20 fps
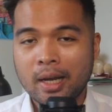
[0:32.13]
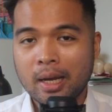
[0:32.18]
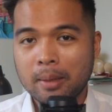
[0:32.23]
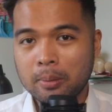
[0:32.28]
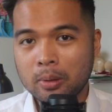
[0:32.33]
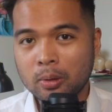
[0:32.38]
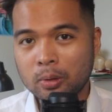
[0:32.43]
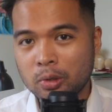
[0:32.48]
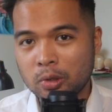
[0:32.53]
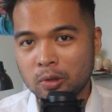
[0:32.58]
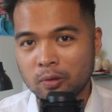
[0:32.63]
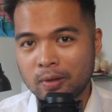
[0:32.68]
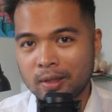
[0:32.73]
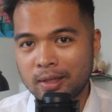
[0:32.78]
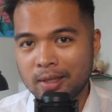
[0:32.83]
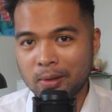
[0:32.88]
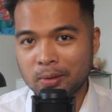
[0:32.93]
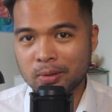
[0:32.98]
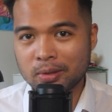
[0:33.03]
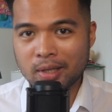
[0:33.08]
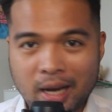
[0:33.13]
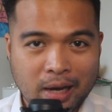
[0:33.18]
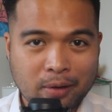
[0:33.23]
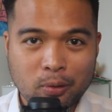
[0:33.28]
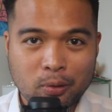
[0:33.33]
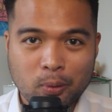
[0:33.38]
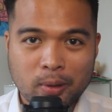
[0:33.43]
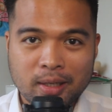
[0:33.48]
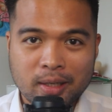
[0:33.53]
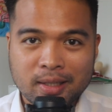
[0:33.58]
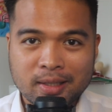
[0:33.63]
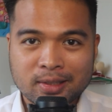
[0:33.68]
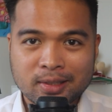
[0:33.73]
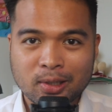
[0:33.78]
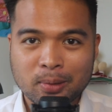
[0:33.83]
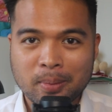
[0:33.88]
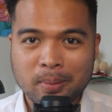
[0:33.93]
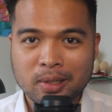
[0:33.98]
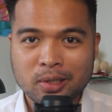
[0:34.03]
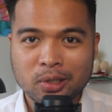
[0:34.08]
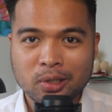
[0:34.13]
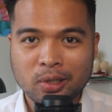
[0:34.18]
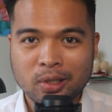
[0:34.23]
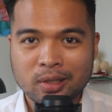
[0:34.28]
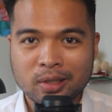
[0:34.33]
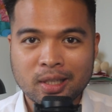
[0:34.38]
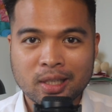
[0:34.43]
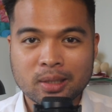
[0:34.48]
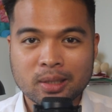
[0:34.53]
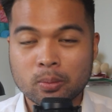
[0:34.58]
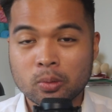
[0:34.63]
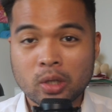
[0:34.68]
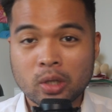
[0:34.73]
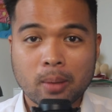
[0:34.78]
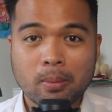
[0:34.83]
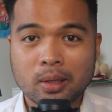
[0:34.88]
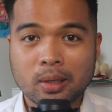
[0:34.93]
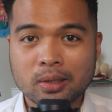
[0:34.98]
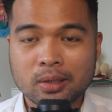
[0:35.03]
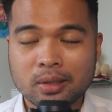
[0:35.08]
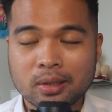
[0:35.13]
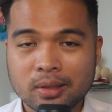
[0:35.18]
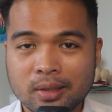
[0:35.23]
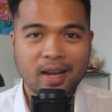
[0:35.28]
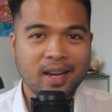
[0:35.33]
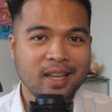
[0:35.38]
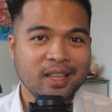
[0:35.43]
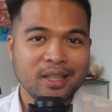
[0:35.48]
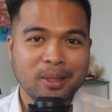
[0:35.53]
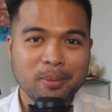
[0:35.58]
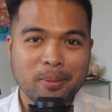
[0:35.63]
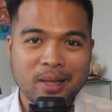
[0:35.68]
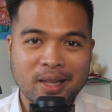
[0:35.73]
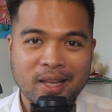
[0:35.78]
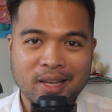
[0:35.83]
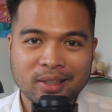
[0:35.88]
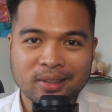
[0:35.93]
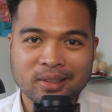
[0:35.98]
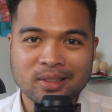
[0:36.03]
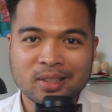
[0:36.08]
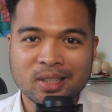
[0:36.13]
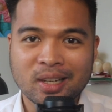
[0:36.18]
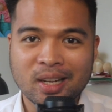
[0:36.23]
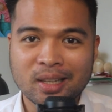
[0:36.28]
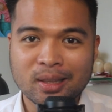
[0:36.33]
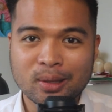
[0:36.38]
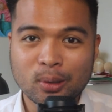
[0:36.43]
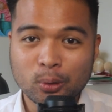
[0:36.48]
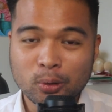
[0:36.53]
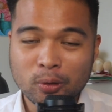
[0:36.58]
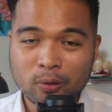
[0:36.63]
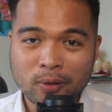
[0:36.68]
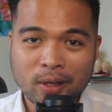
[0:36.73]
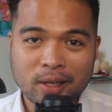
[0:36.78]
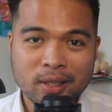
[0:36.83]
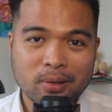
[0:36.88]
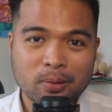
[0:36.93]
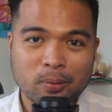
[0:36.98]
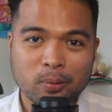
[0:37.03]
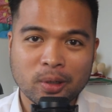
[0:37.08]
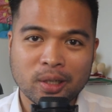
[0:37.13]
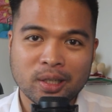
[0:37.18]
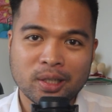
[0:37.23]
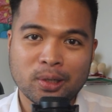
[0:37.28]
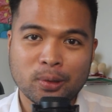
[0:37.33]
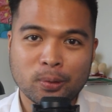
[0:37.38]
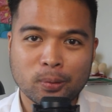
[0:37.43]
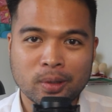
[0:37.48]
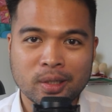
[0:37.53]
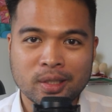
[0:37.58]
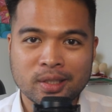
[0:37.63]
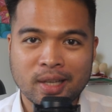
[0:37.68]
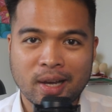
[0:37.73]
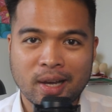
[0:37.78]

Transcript: I upload new videos every week, so make sure you hit that subscribe button and the bell icon to get notified when a new one is